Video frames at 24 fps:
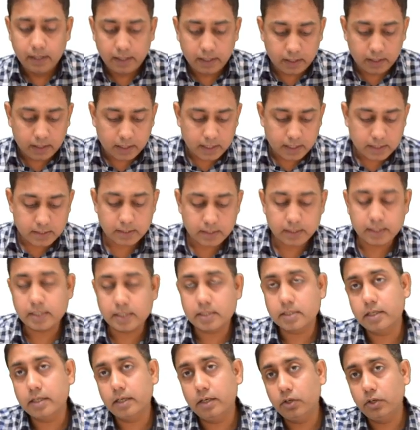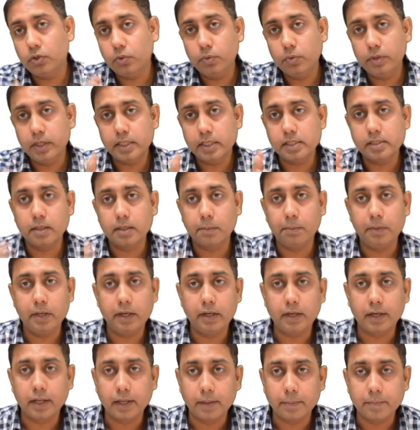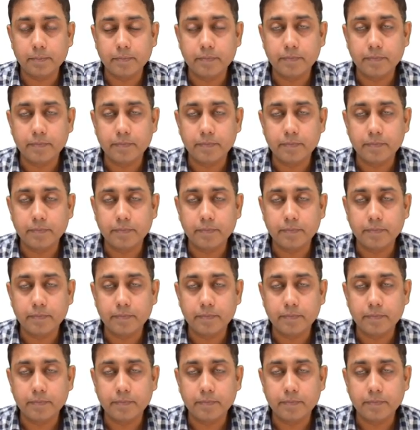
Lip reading: It has less than 2 days doubling time.